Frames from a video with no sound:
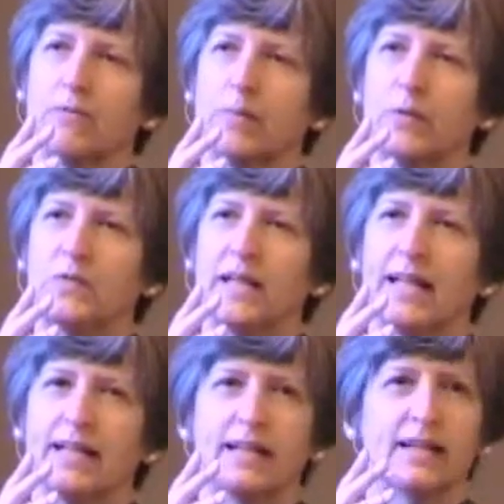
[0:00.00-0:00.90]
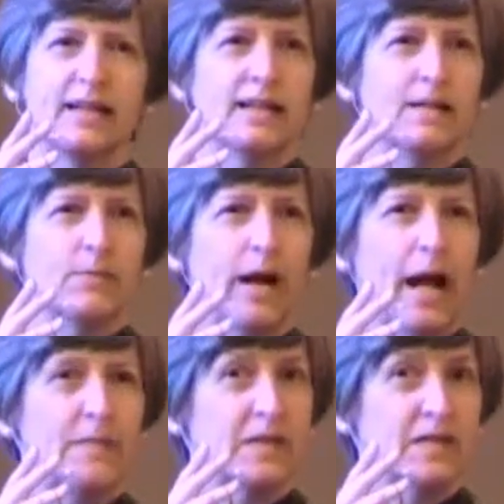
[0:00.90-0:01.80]
representing
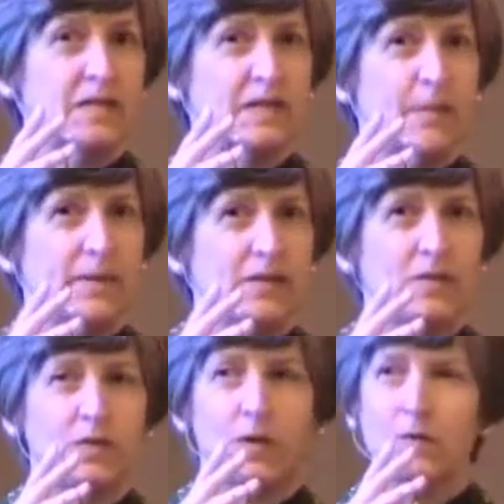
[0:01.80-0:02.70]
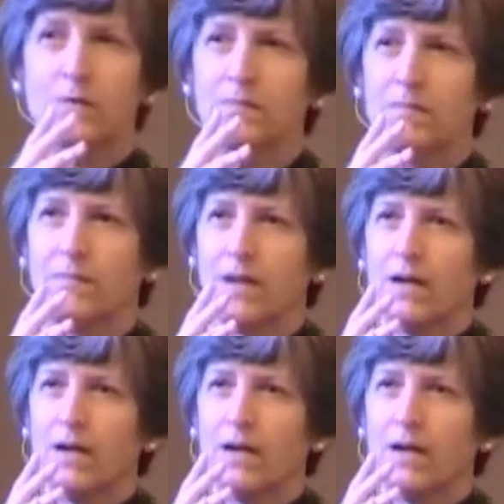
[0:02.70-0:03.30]
perhaps a stepping stone